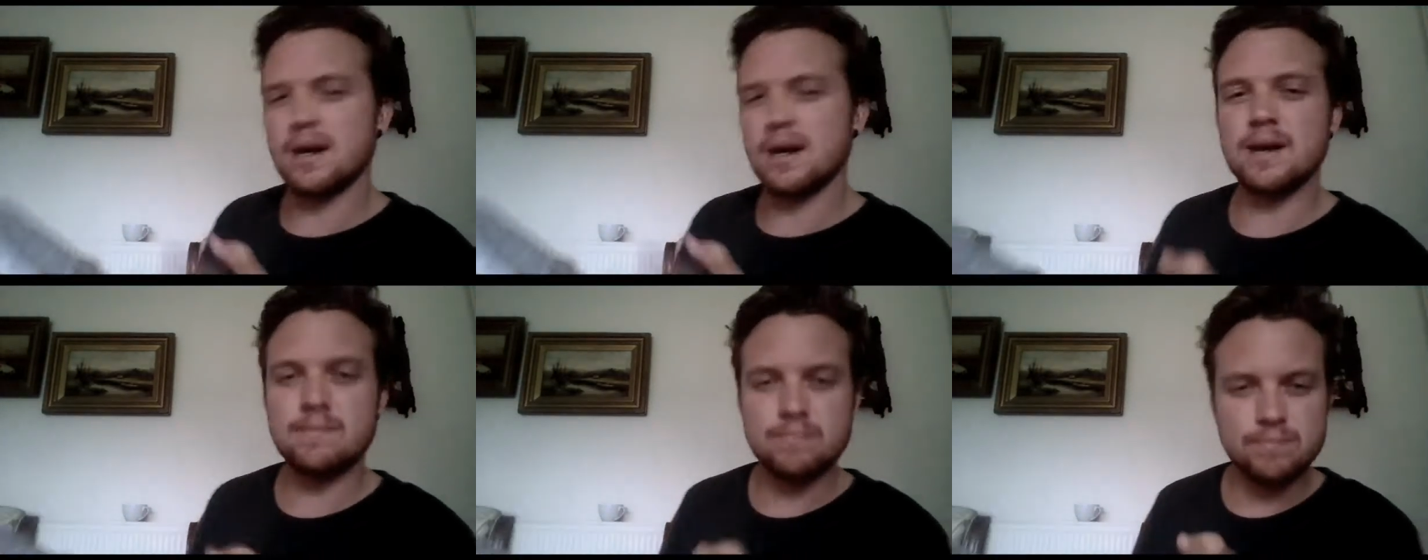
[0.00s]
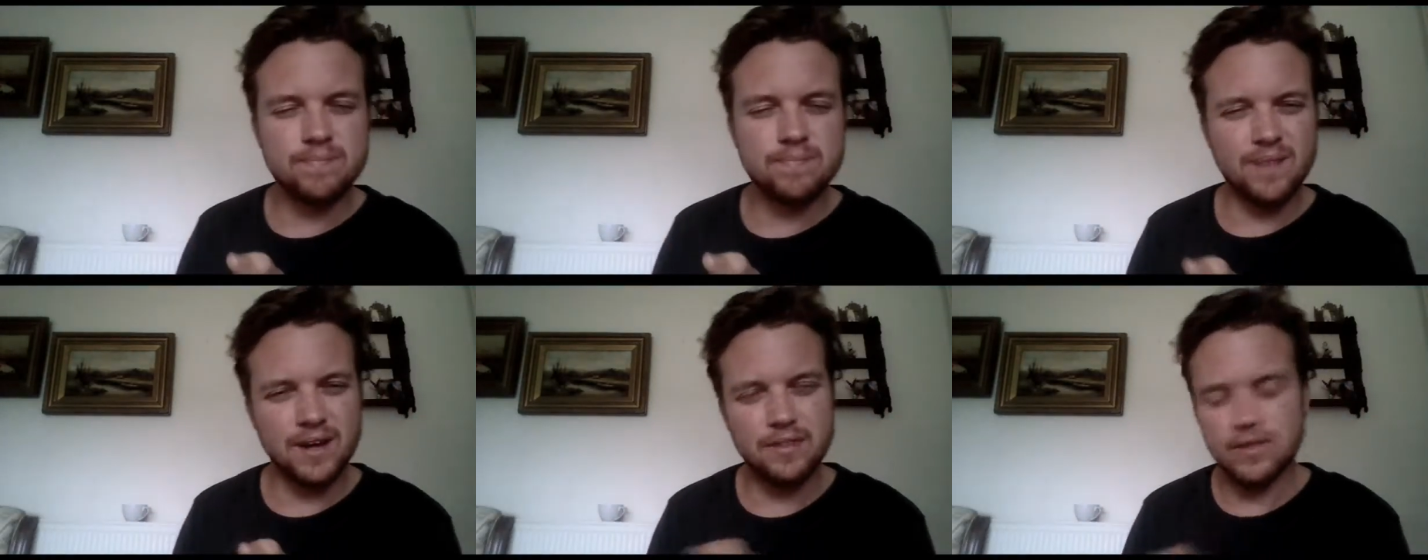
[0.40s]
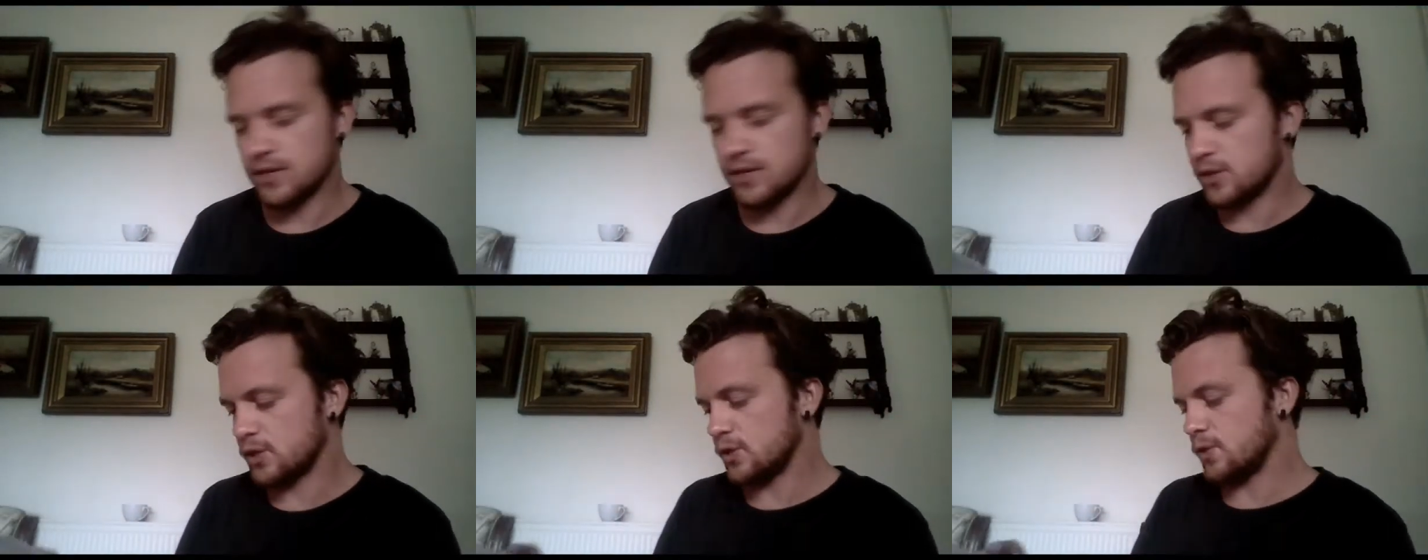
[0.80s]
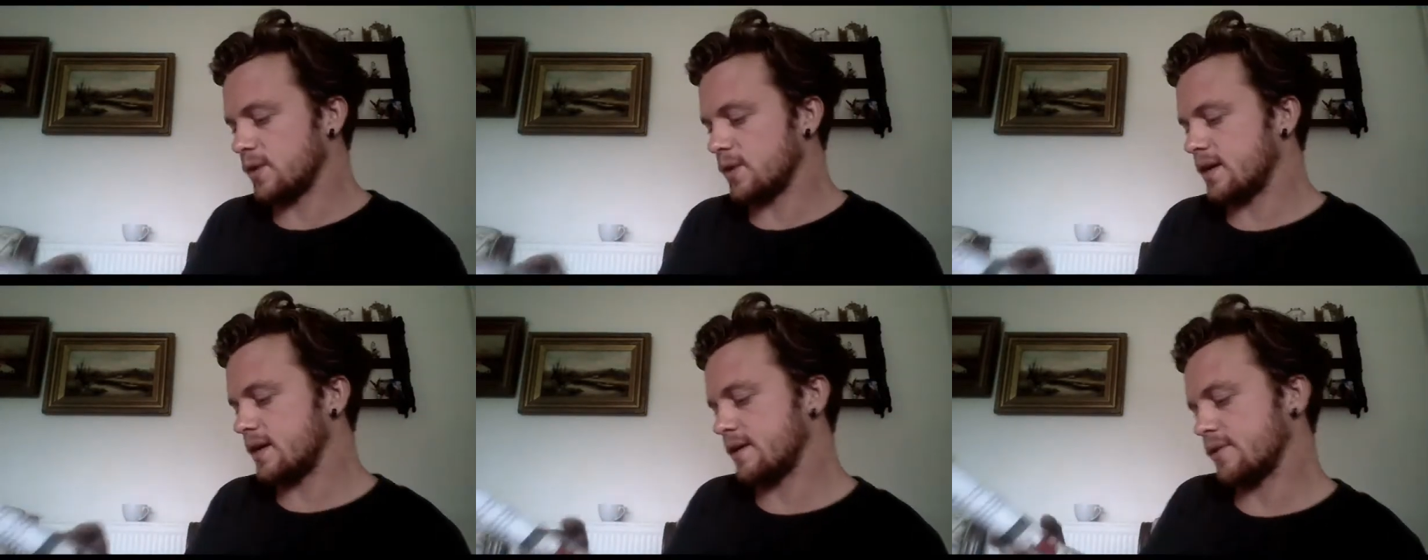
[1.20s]
But I think
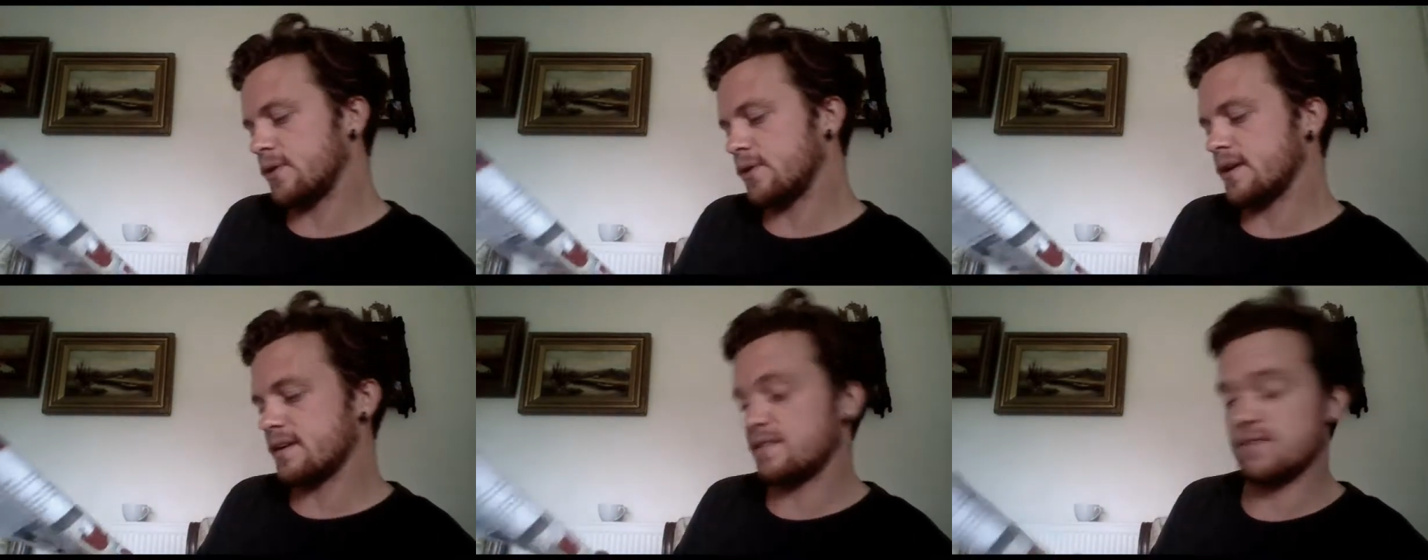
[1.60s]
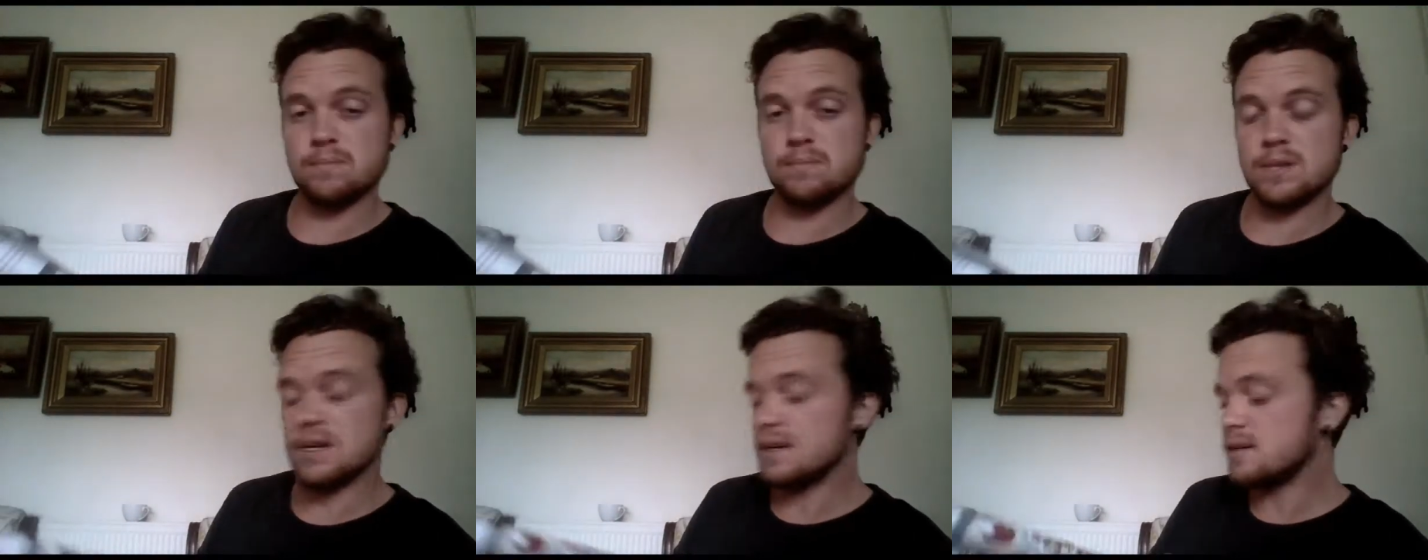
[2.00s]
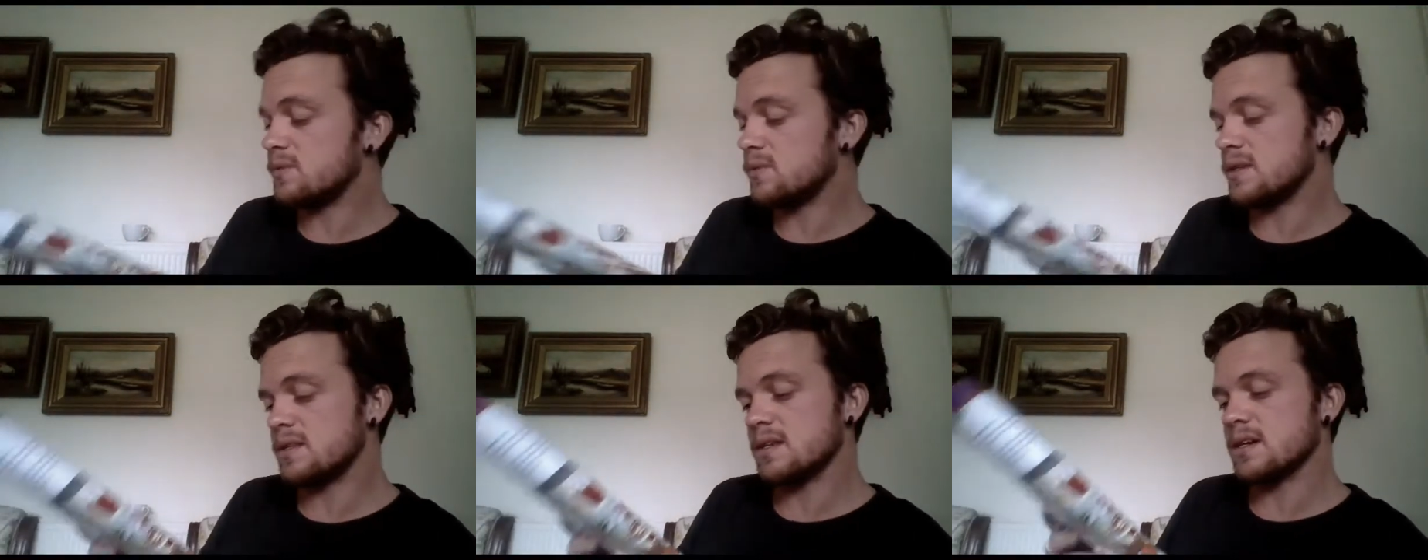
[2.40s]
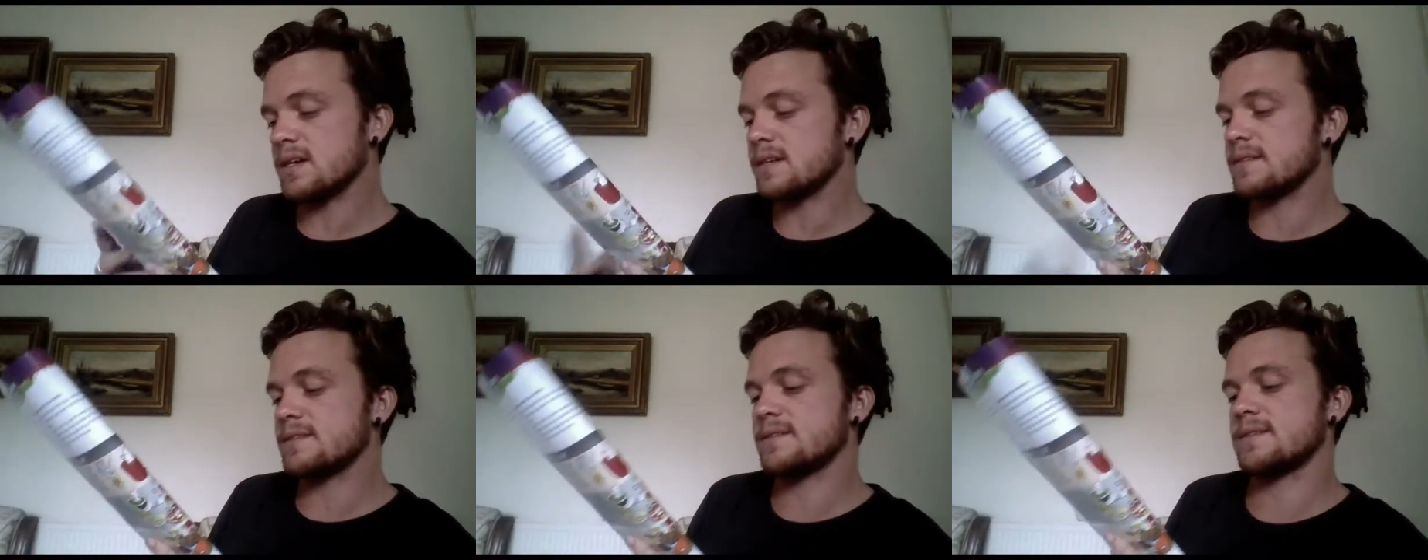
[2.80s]
you are quite familiar with
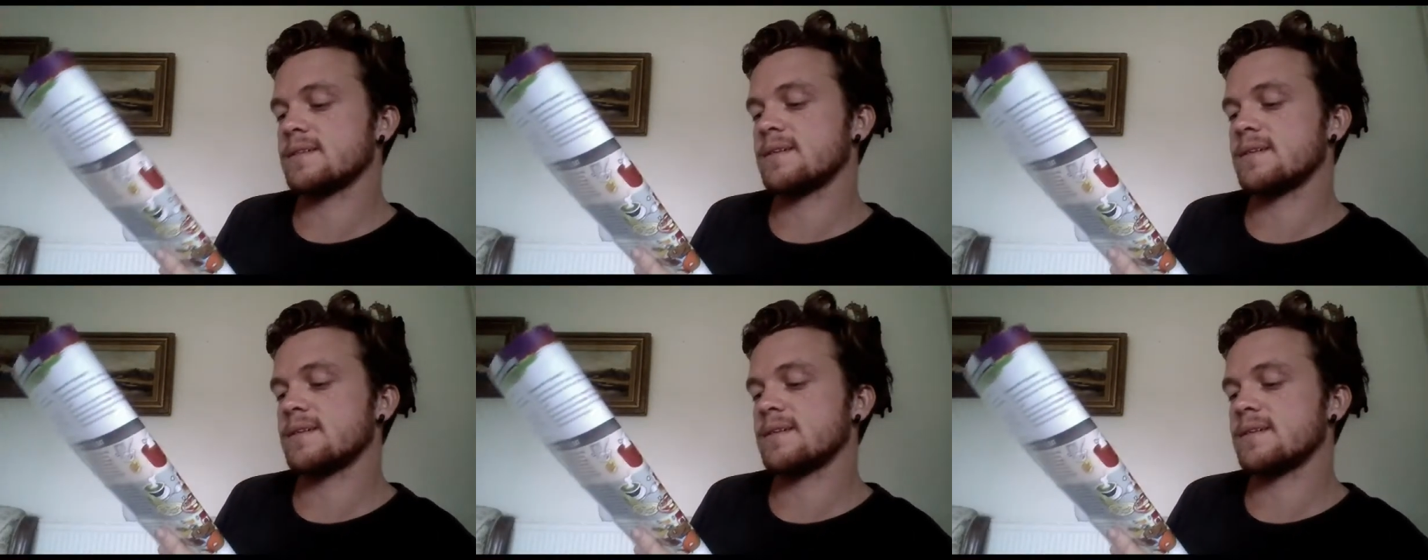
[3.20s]
it.